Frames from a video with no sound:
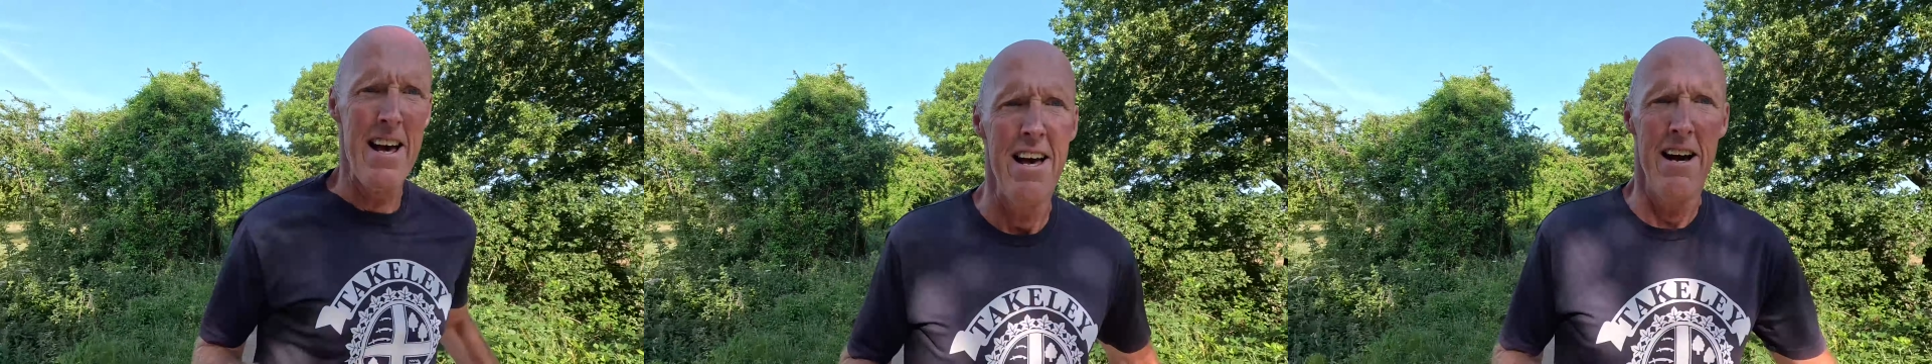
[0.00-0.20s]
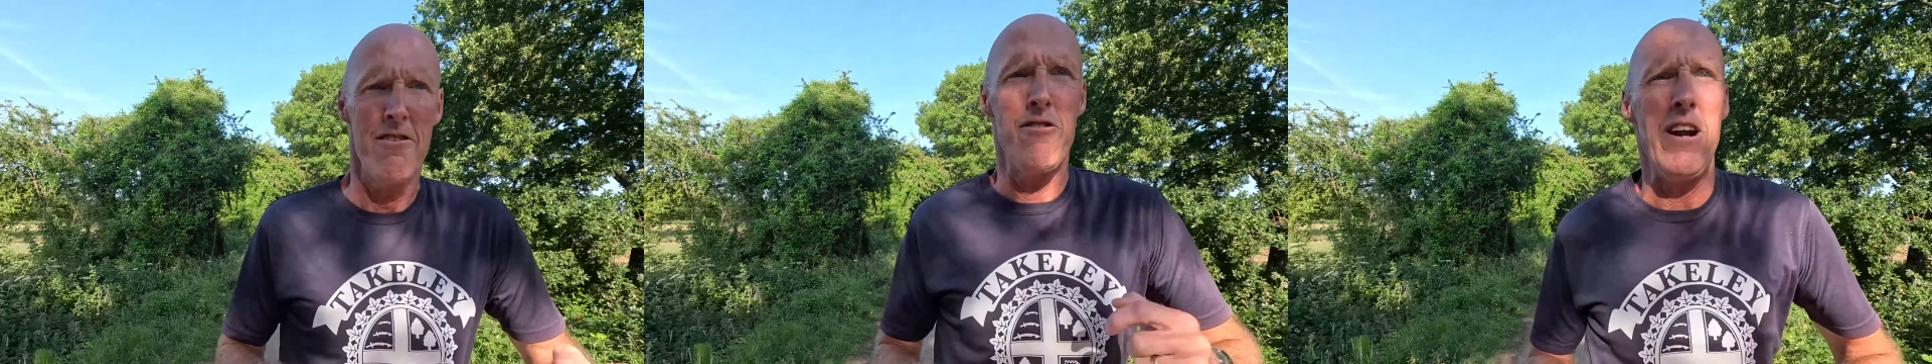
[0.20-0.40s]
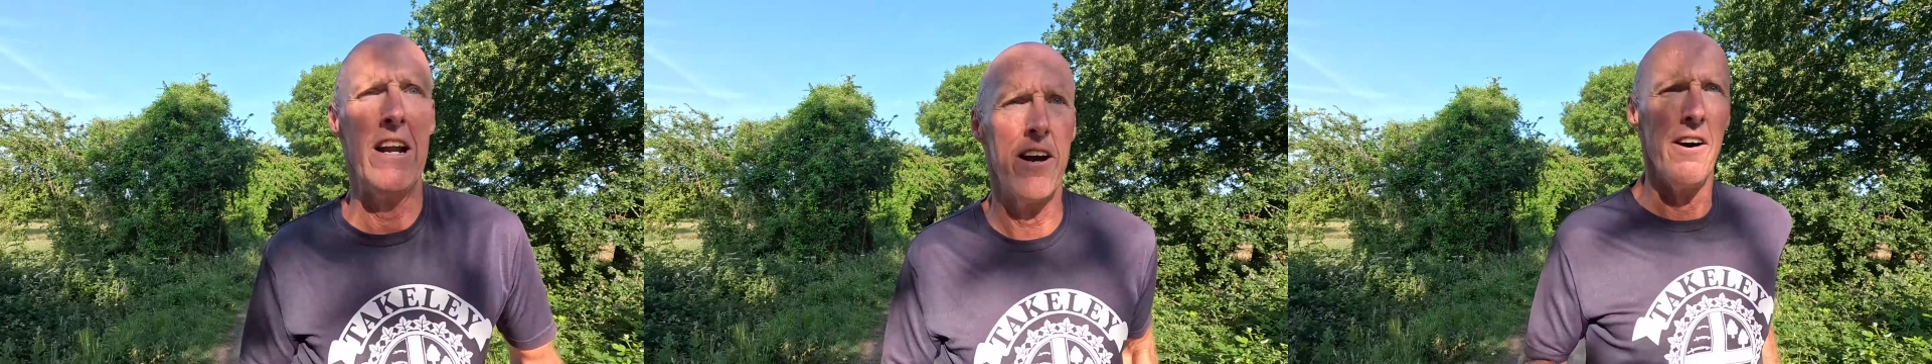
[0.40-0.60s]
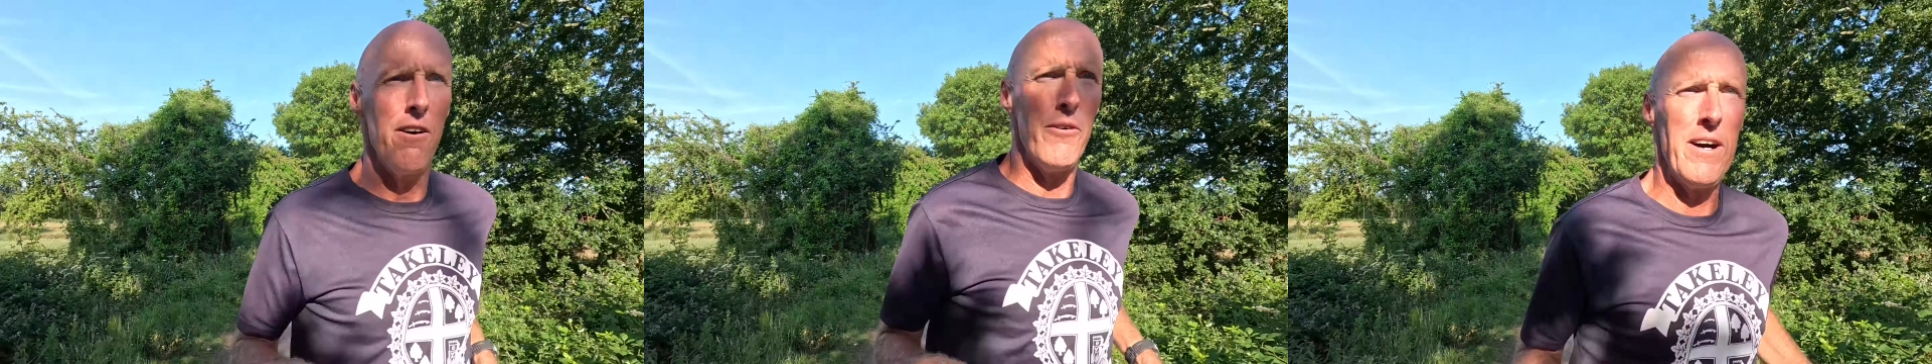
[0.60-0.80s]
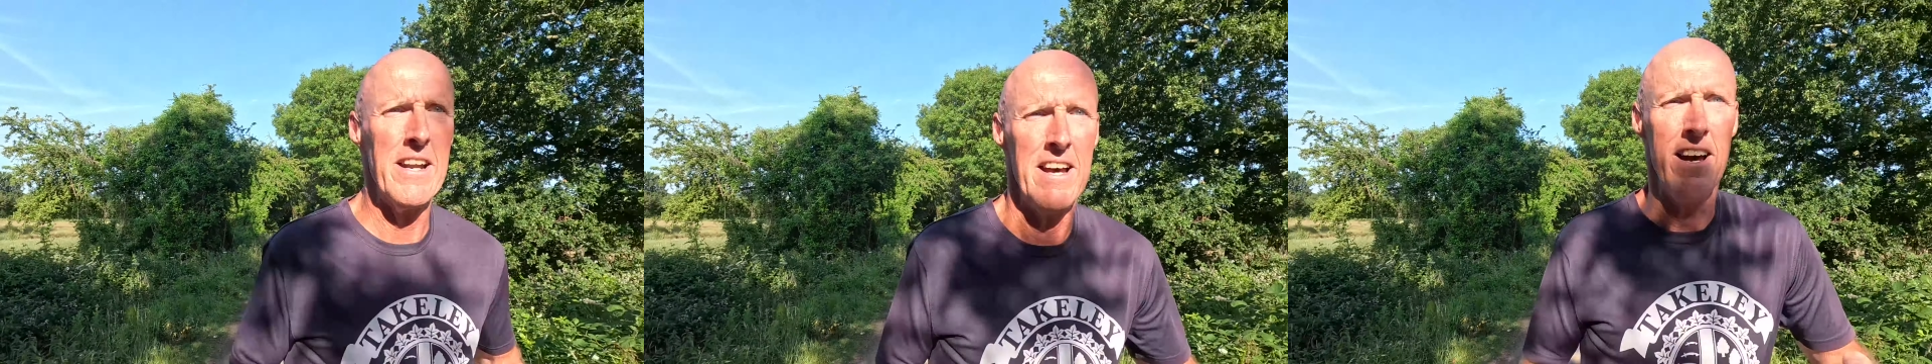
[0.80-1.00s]
a really hot
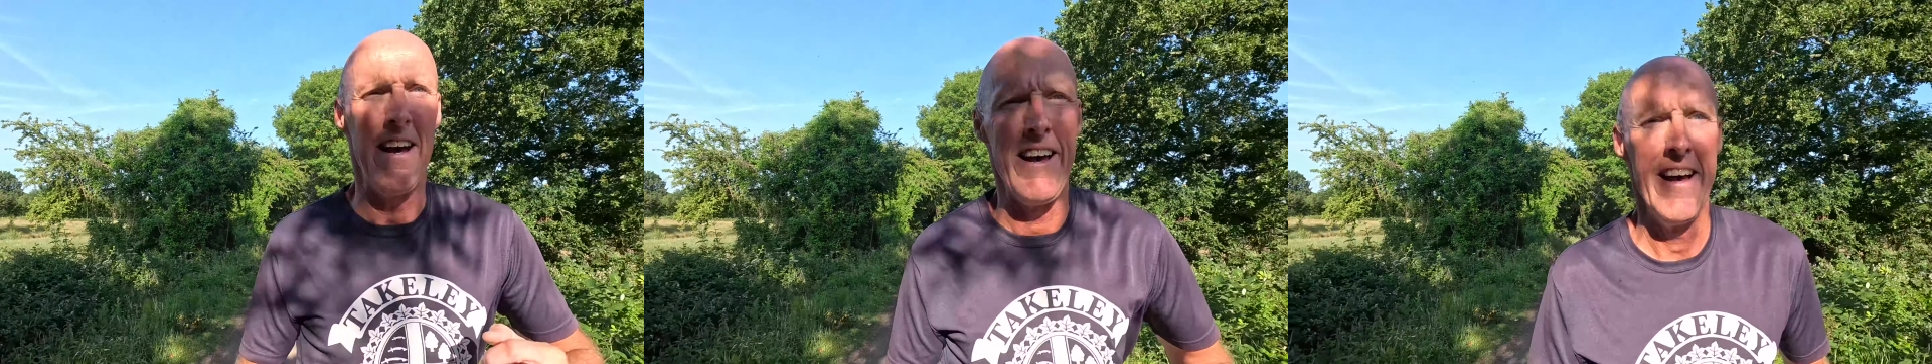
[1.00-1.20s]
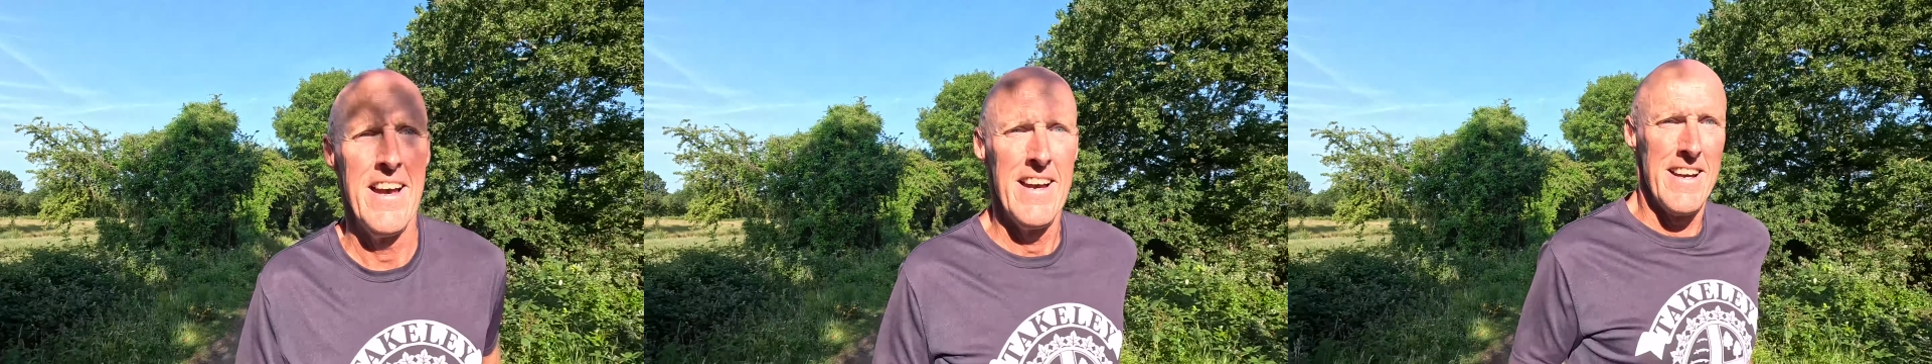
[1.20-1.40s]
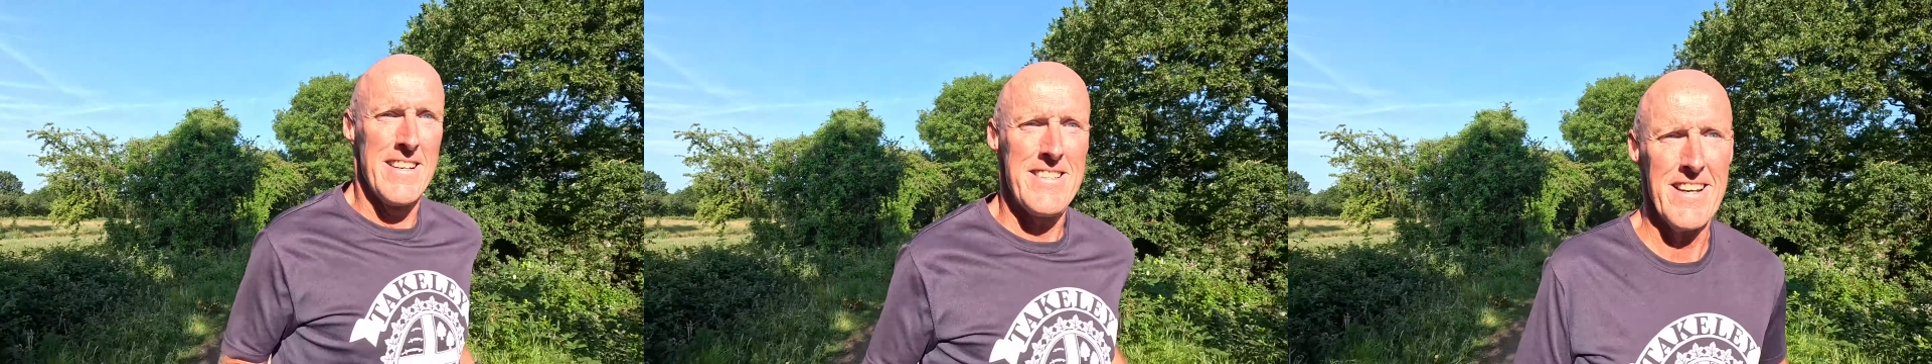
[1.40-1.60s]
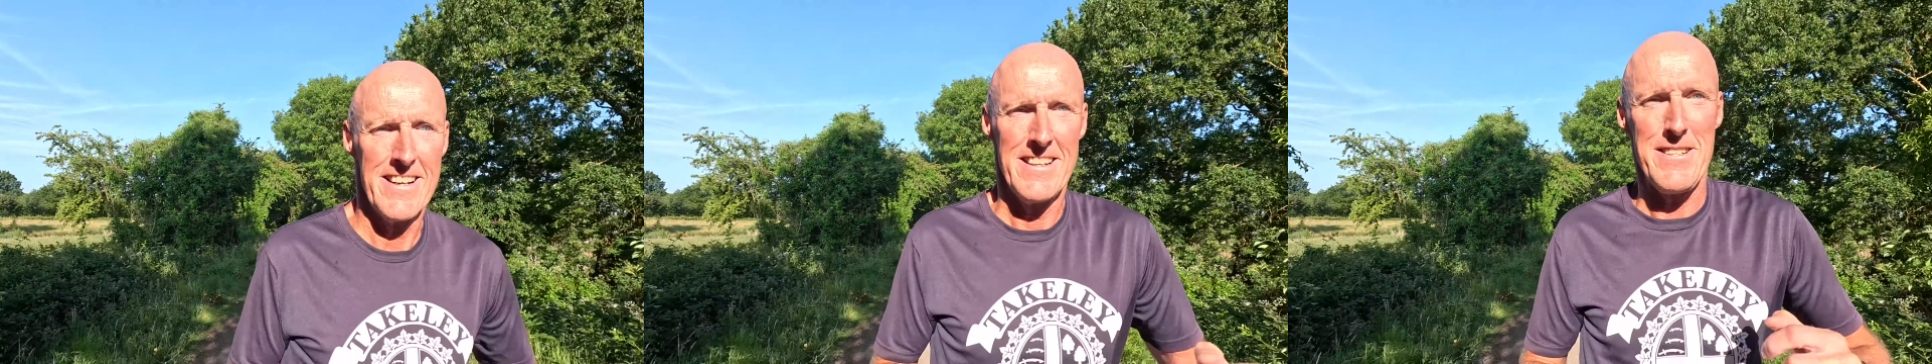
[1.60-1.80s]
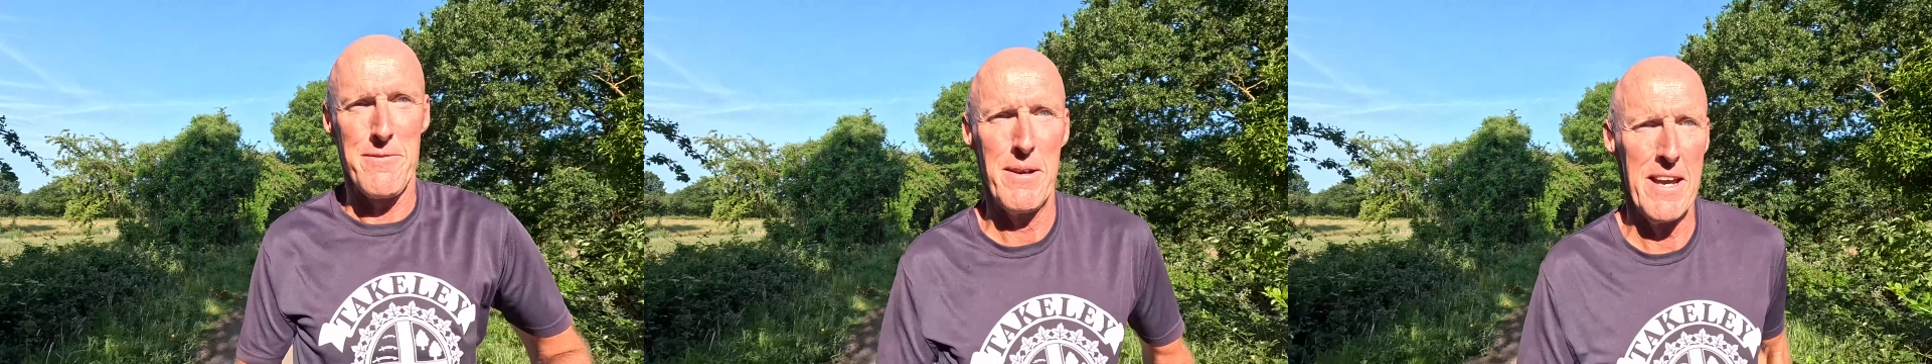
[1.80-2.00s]
one, so
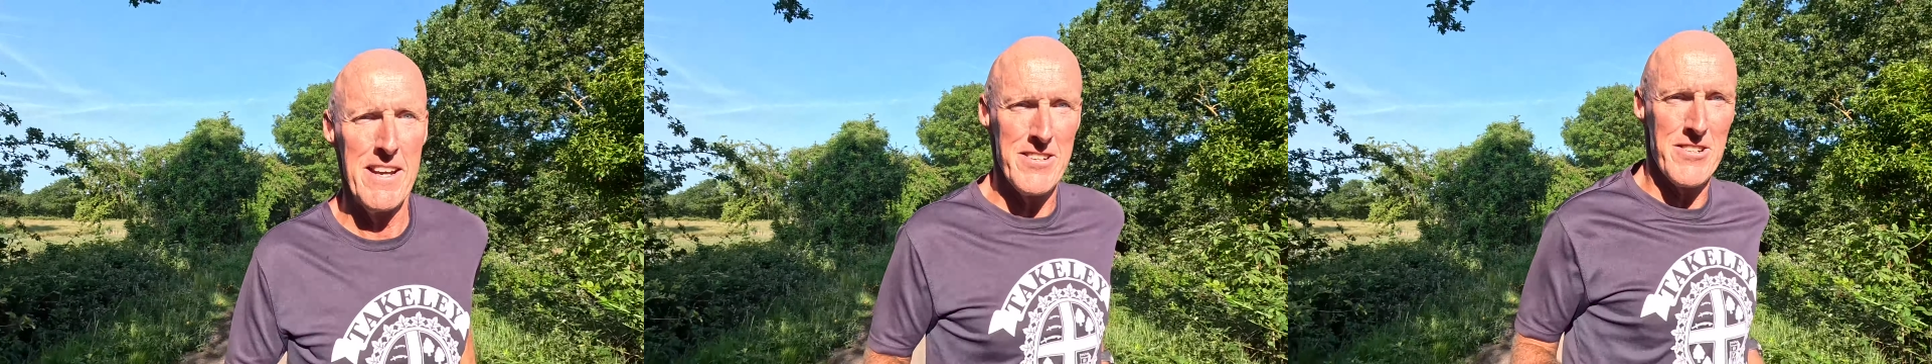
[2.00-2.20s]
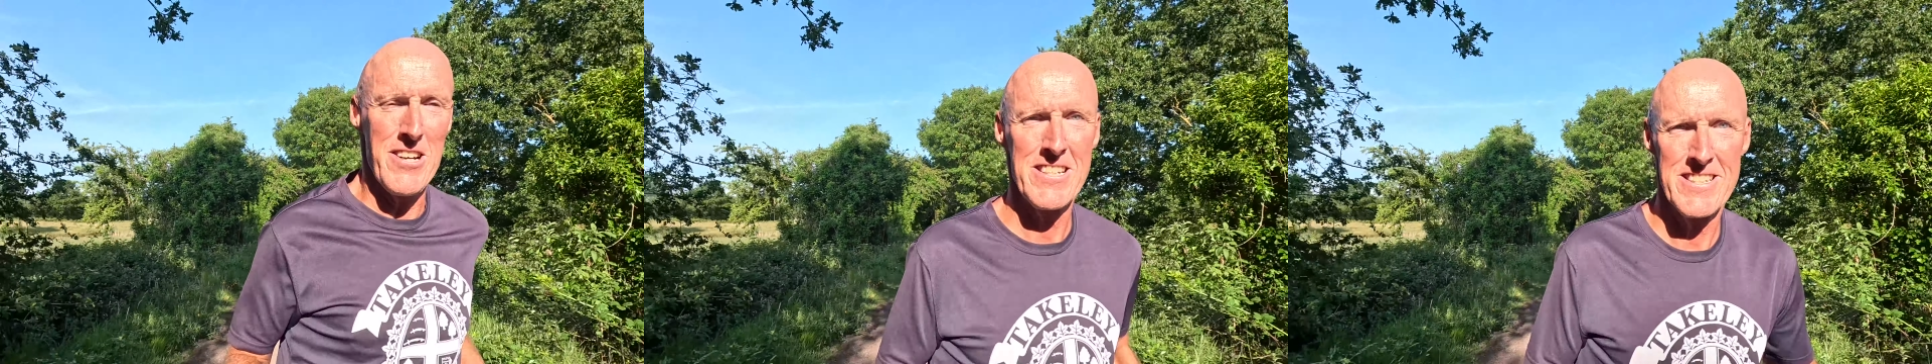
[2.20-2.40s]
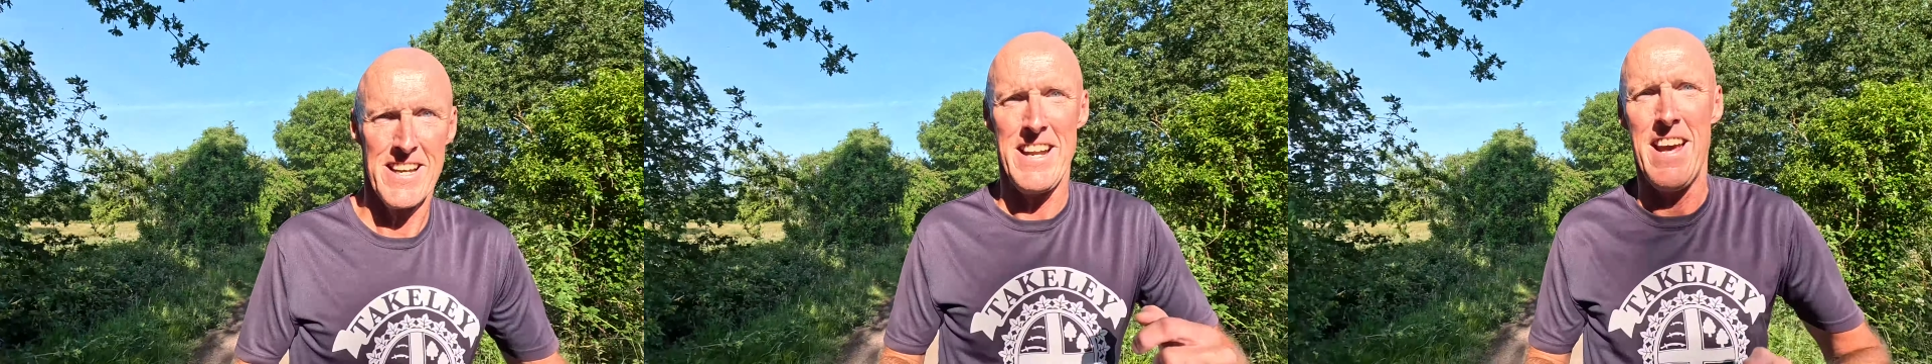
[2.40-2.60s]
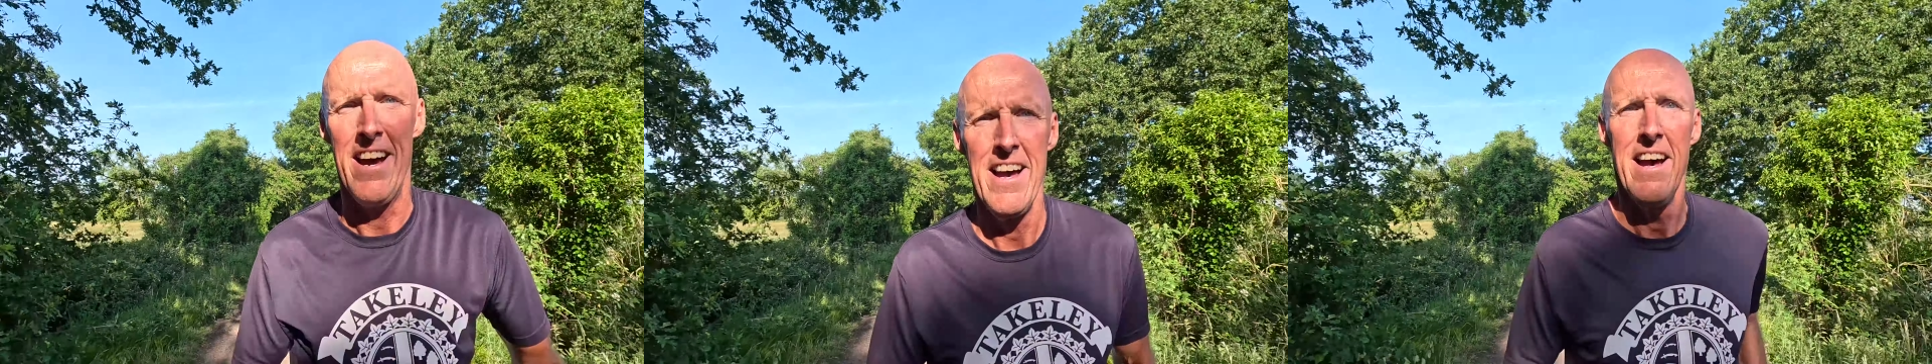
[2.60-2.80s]
this will be interesting.